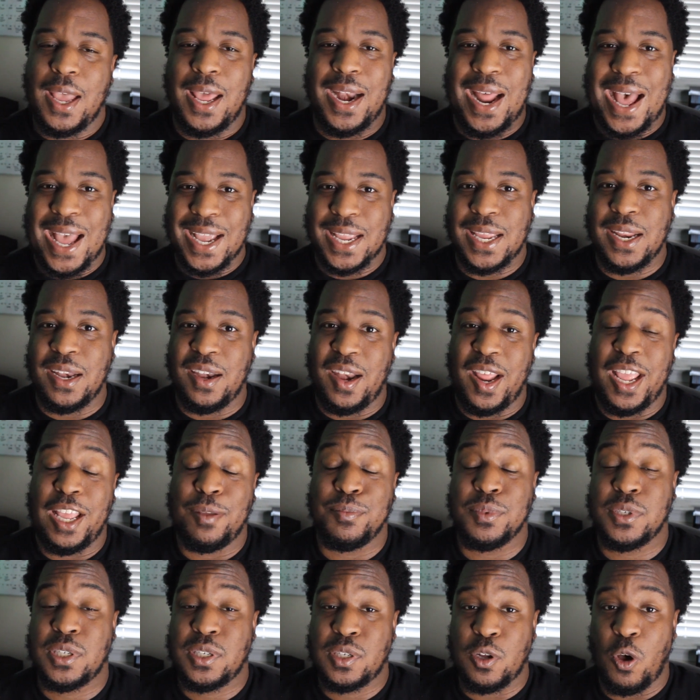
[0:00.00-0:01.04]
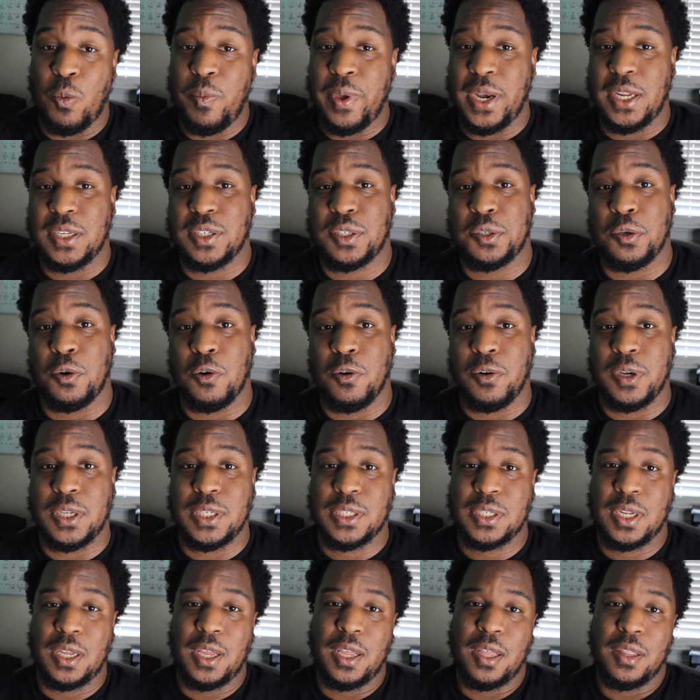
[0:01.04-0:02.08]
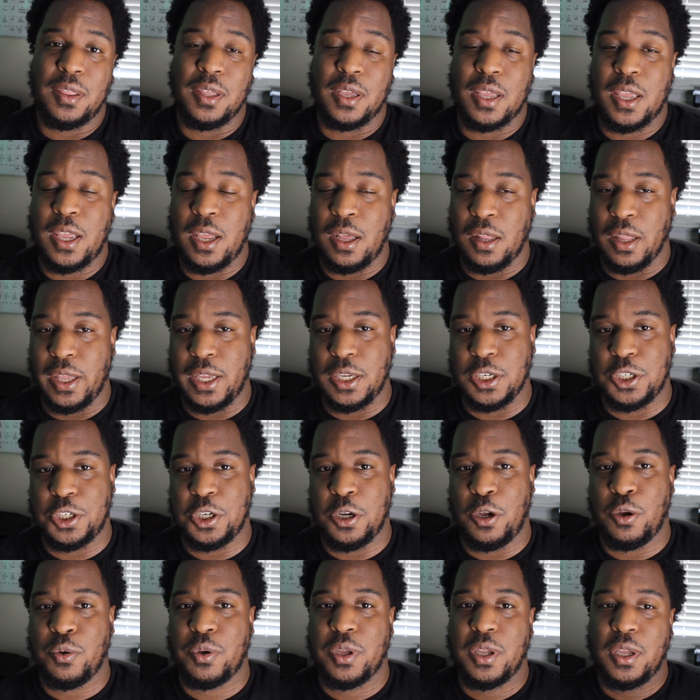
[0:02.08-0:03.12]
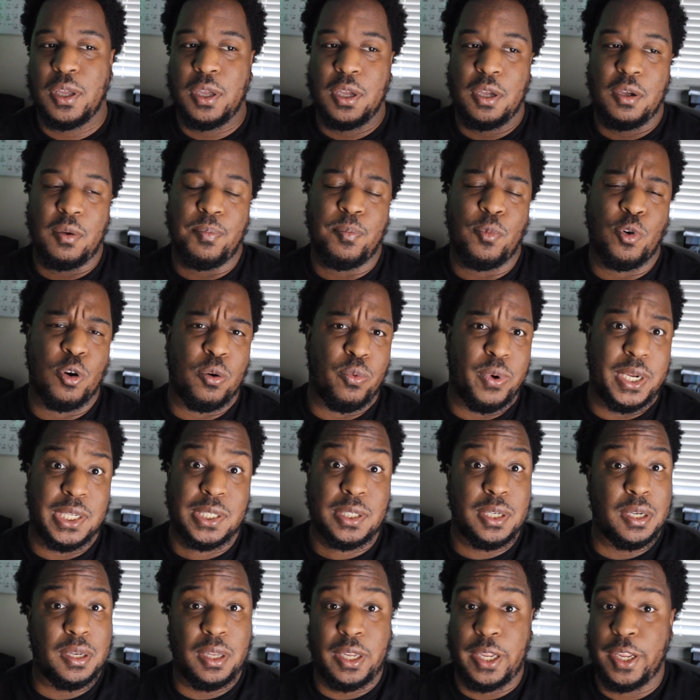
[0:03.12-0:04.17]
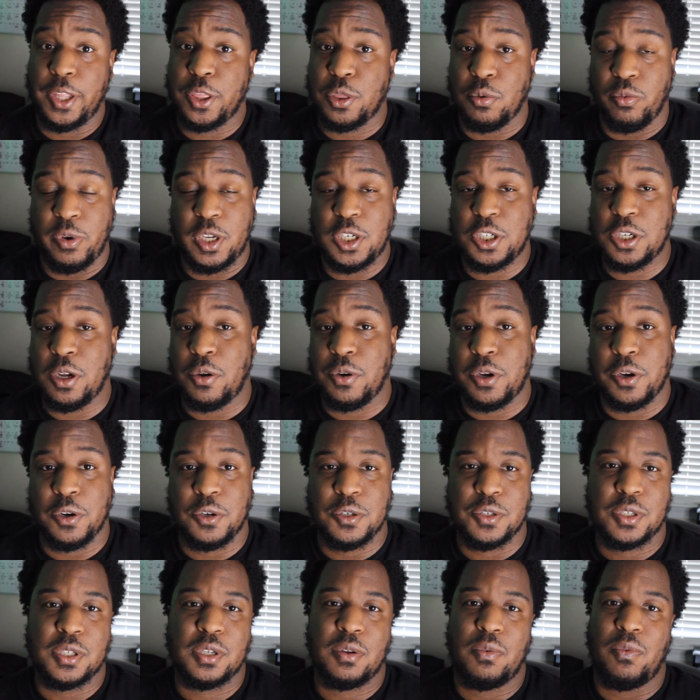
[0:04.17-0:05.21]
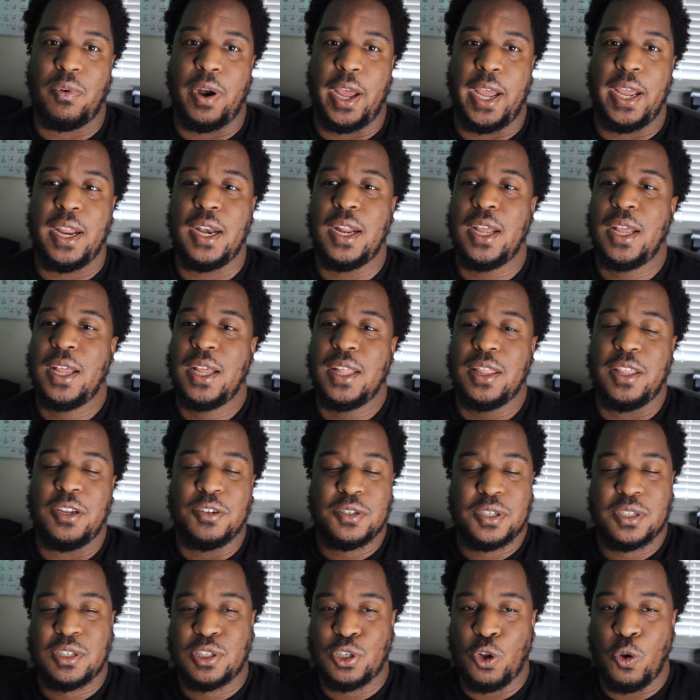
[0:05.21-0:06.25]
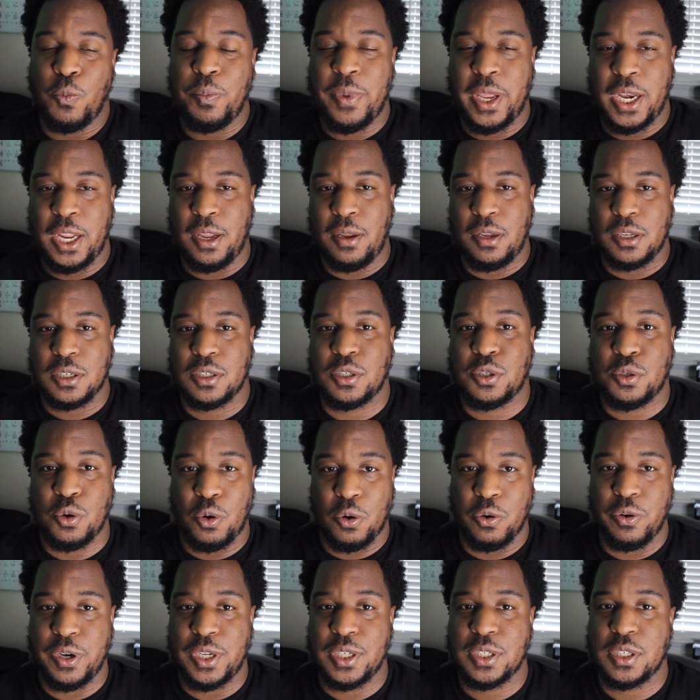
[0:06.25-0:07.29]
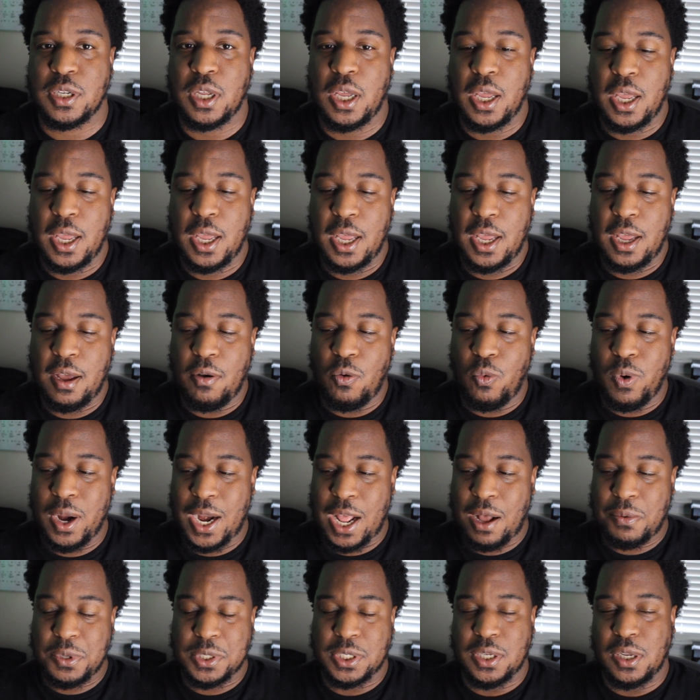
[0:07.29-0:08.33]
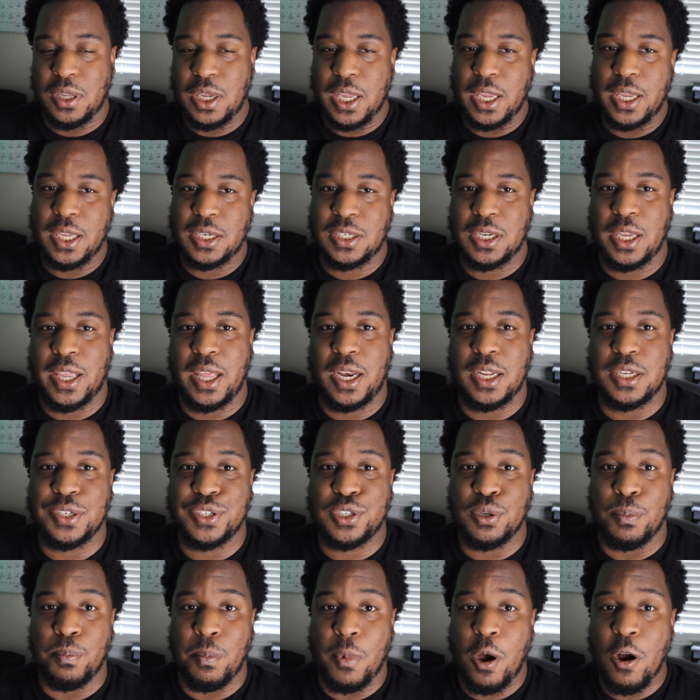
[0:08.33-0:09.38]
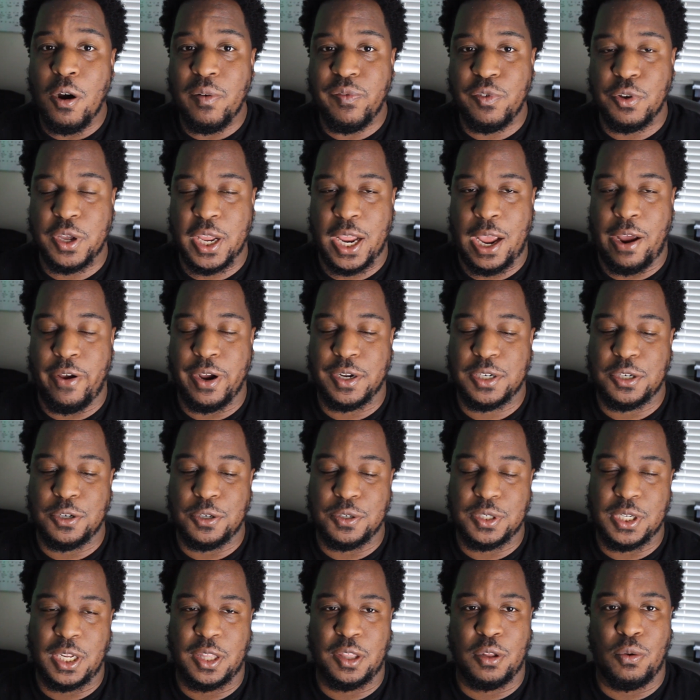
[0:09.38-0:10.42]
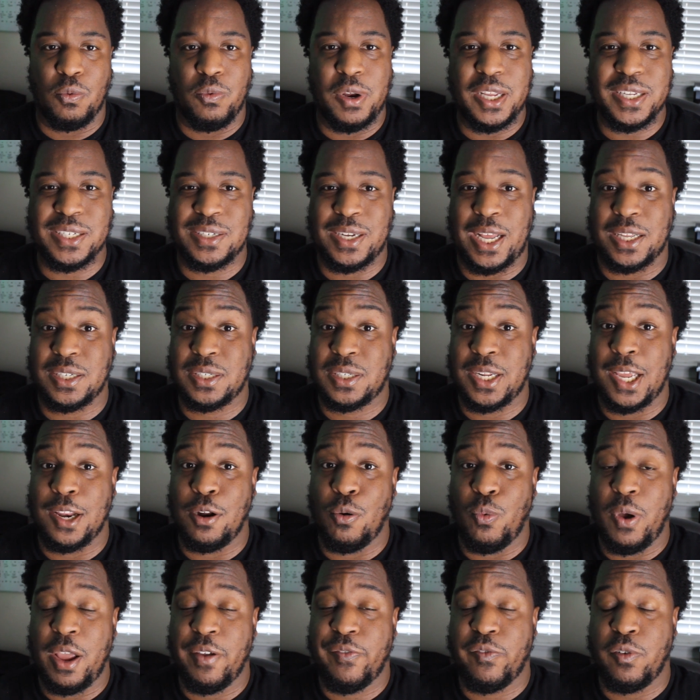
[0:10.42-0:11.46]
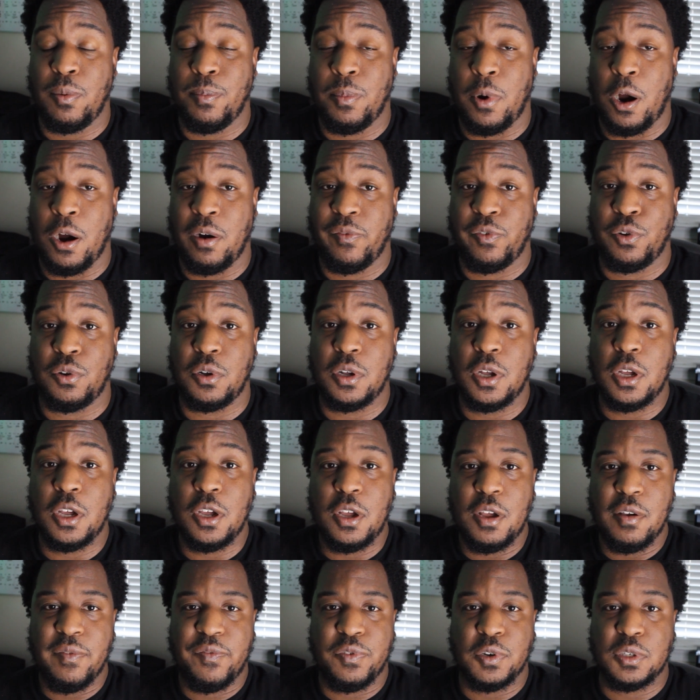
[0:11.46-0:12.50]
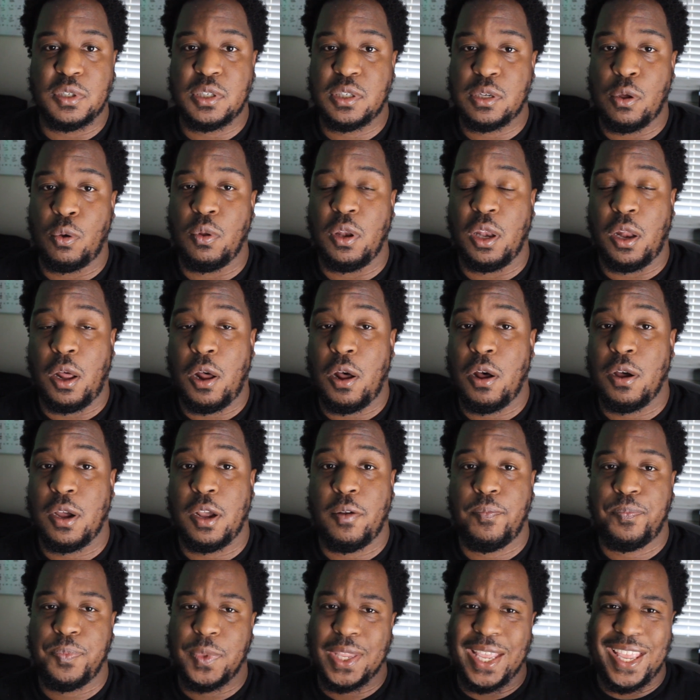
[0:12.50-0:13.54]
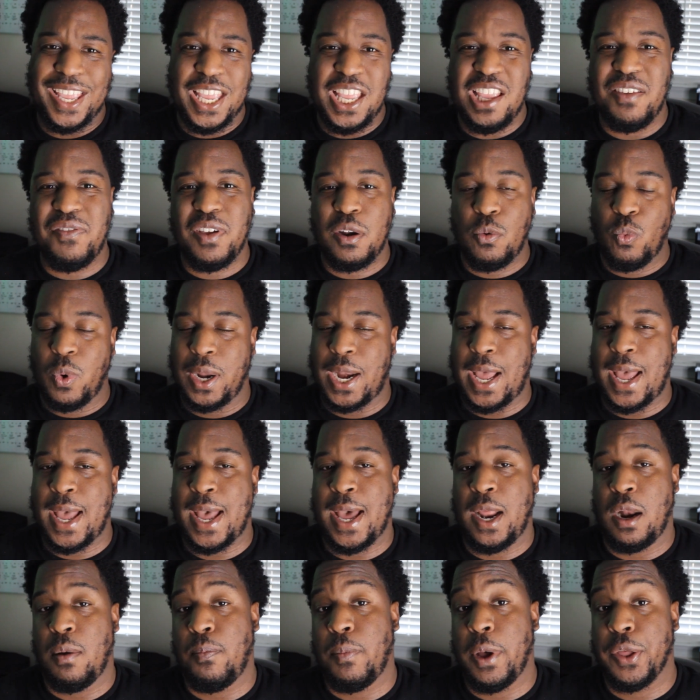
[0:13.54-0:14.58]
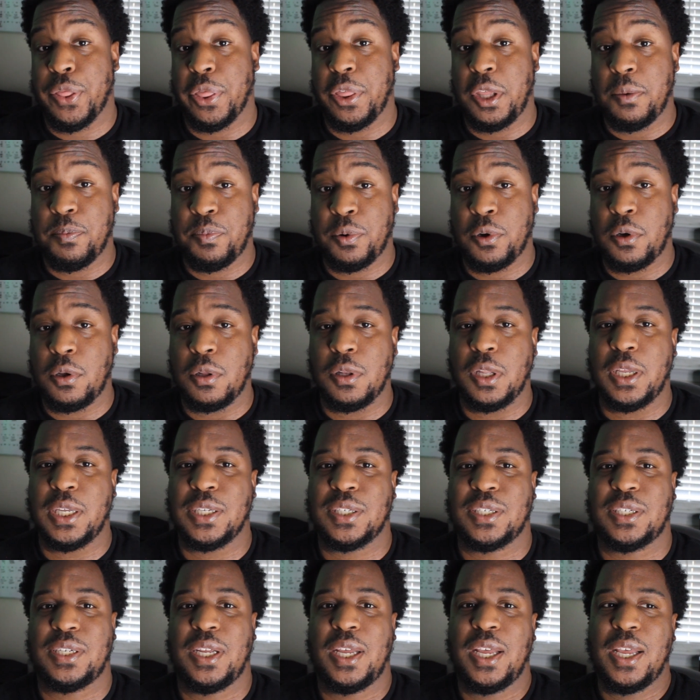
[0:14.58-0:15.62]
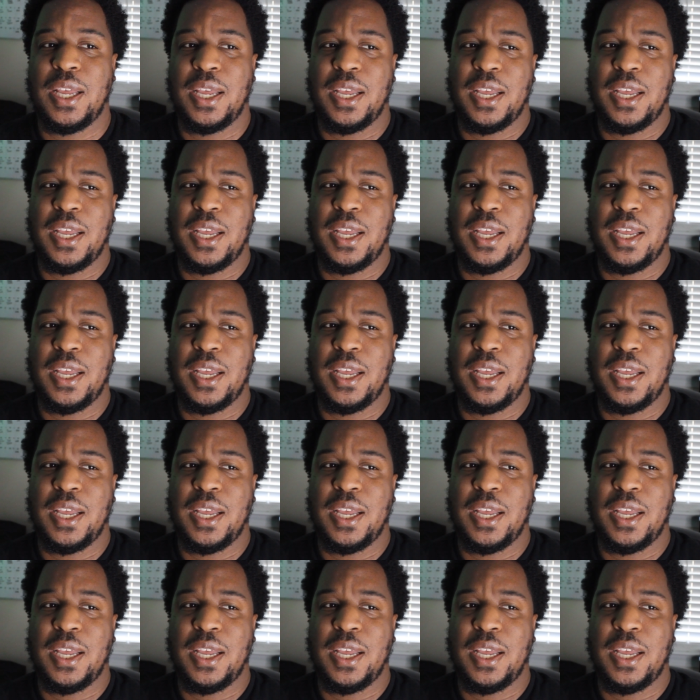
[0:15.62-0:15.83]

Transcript: and i can name so many stories the killing joke more recently three jokers right there's so many stories when i was looking to get into marvel characters and the reason i stayed away from marvel for so long even when i had a monthly pull list